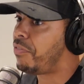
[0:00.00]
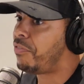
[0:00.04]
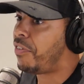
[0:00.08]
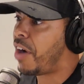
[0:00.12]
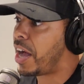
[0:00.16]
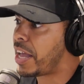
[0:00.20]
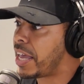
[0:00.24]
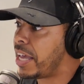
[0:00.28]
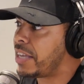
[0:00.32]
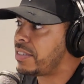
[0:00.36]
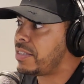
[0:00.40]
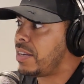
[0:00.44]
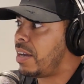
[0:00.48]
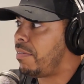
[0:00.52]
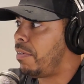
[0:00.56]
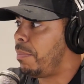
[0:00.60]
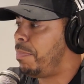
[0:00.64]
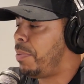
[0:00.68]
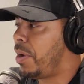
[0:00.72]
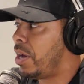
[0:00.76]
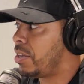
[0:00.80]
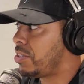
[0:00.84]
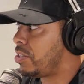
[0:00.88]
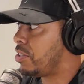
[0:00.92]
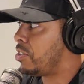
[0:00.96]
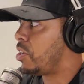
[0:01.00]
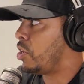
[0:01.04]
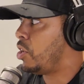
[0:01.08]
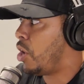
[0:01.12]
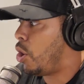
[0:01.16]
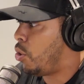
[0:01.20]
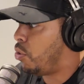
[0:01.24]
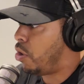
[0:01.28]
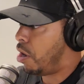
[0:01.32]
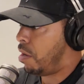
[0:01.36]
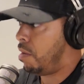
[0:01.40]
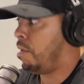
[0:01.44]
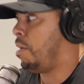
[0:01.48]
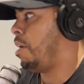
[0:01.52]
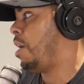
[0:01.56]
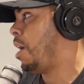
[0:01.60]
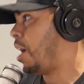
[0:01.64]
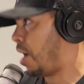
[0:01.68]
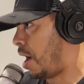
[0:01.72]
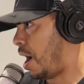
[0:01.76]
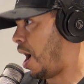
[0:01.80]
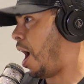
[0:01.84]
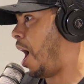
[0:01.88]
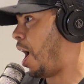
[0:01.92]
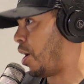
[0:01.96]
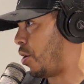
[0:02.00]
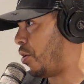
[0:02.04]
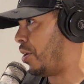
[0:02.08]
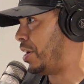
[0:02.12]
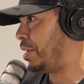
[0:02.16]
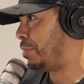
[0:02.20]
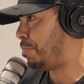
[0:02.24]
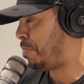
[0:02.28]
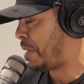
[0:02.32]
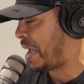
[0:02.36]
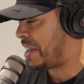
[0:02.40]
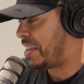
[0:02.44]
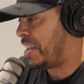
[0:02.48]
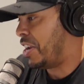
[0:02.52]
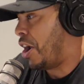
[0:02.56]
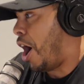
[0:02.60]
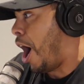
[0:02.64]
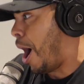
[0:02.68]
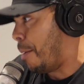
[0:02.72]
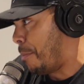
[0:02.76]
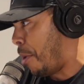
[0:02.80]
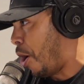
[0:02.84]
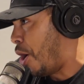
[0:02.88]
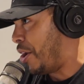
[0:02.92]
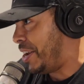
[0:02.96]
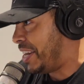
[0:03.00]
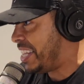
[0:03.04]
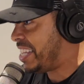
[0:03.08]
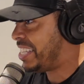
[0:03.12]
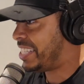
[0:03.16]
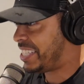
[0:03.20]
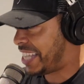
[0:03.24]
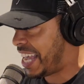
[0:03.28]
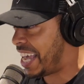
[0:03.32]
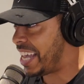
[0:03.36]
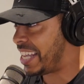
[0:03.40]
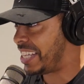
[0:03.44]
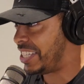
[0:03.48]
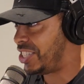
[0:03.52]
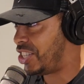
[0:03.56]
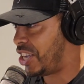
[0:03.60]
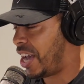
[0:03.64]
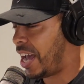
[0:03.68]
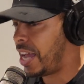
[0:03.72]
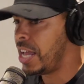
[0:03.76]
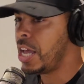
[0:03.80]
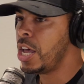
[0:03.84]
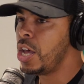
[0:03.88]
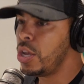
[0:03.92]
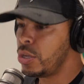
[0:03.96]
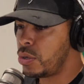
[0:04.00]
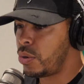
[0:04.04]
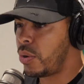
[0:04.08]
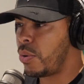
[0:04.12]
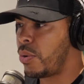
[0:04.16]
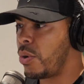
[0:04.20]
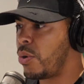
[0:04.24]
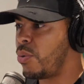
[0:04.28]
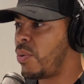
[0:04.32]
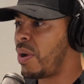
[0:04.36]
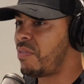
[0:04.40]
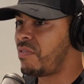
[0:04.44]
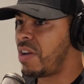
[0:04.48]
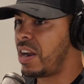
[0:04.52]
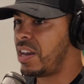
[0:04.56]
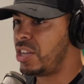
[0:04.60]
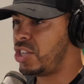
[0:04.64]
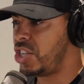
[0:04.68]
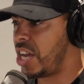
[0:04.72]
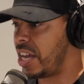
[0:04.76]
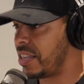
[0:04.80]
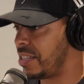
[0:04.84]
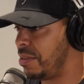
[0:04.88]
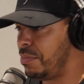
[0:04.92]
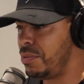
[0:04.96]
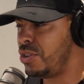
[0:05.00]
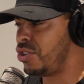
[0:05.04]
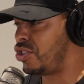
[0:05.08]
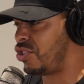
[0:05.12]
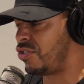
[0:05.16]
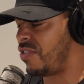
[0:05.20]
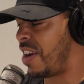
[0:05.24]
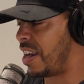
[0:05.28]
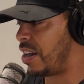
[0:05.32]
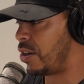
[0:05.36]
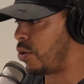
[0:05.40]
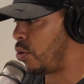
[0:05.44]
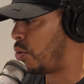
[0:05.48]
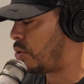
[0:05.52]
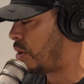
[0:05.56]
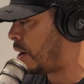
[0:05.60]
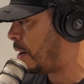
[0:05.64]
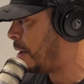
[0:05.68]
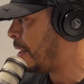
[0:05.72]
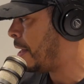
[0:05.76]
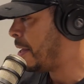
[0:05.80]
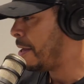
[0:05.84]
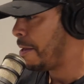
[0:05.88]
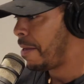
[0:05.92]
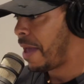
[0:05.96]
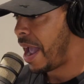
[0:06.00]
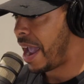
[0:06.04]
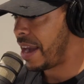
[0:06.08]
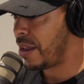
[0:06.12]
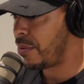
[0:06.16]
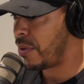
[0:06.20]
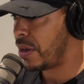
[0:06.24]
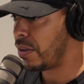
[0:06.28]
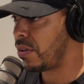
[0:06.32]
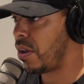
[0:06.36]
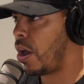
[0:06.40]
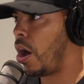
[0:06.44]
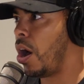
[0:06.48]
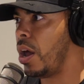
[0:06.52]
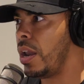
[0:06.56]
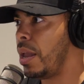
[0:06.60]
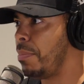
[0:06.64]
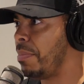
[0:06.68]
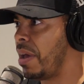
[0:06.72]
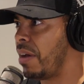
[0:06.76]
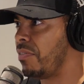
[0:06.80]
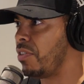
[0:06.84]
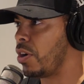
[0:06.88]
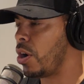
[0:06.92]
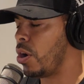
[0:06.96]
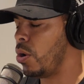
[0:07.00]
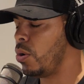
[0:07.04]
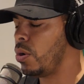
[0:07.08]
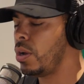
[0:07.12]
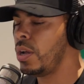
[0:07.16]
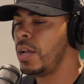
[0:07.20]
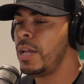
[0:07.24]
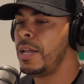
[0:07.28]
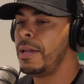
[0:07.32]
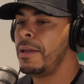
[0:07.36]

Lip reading: Fuck it, it's another person to know that I got this ped and I'm on these things, So anyway, we went round and checked him. He just ran a corner. Anyway, he's like, let me have a go.